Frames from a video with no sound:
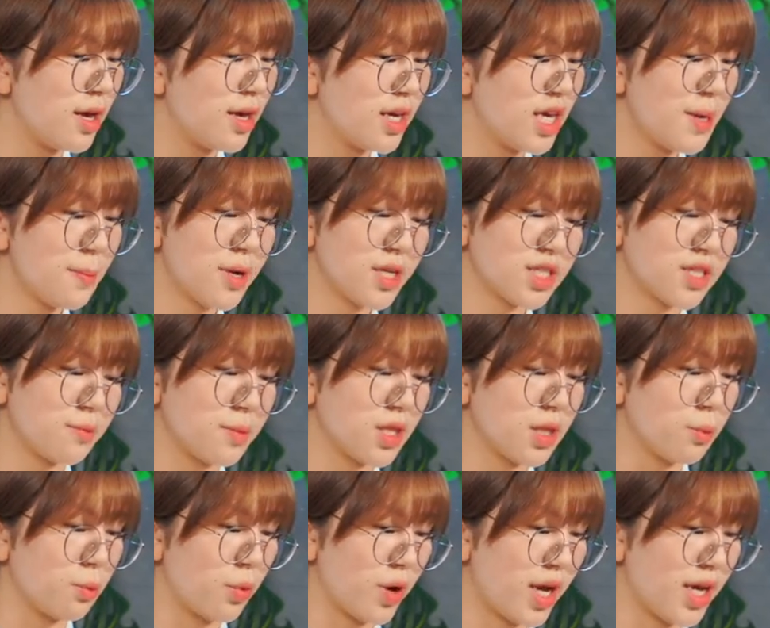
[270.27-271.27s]
He must have been the
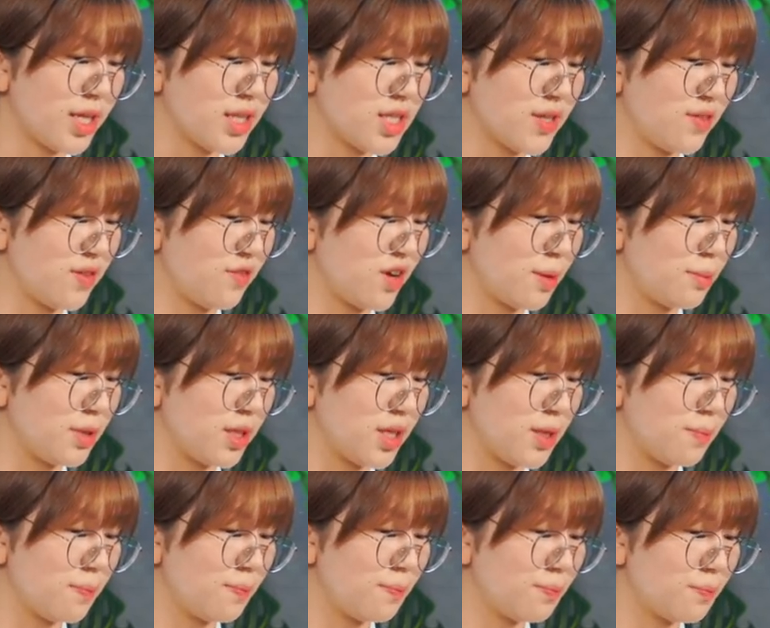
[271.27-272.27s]
brains of the family.
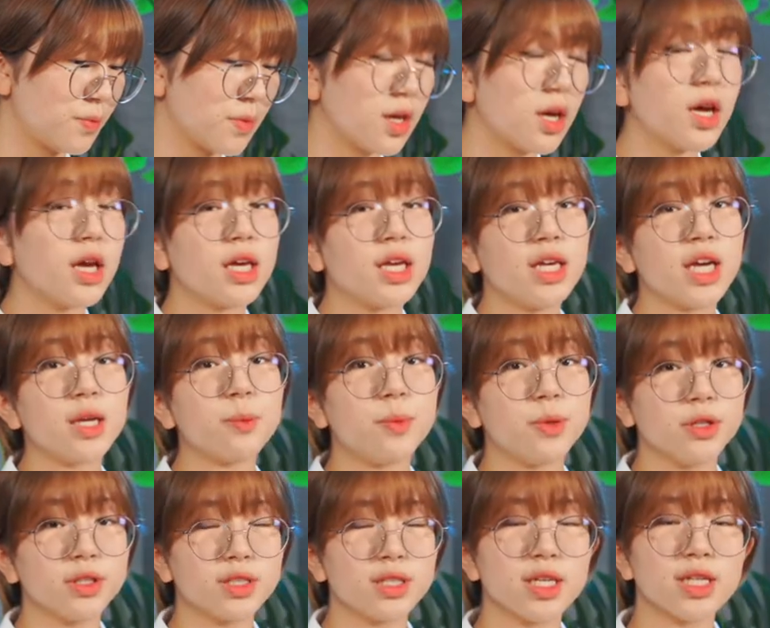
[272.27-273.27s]
He had
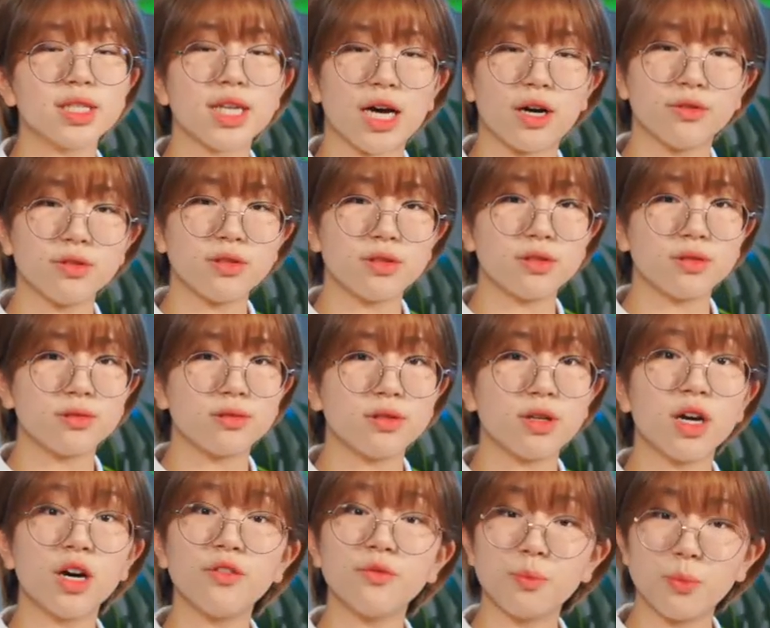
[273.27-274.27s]
built his house
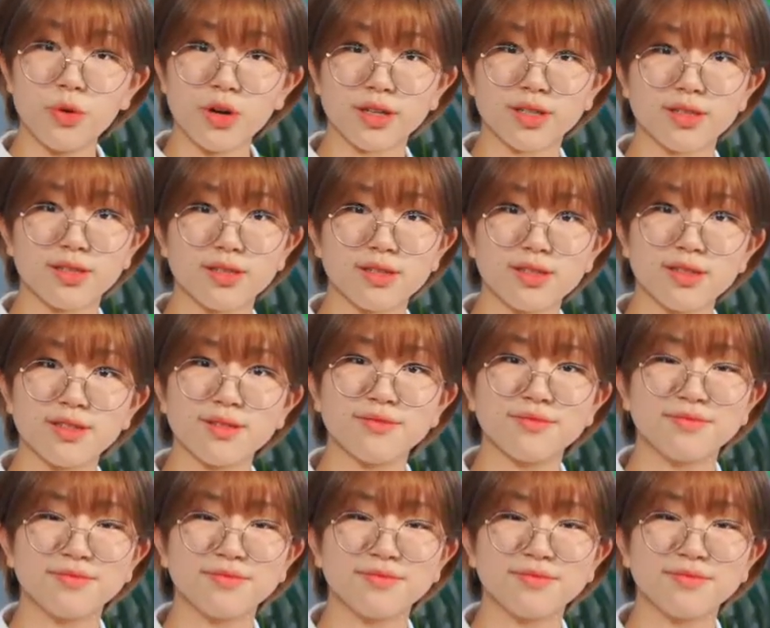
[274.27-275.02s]
of bricks.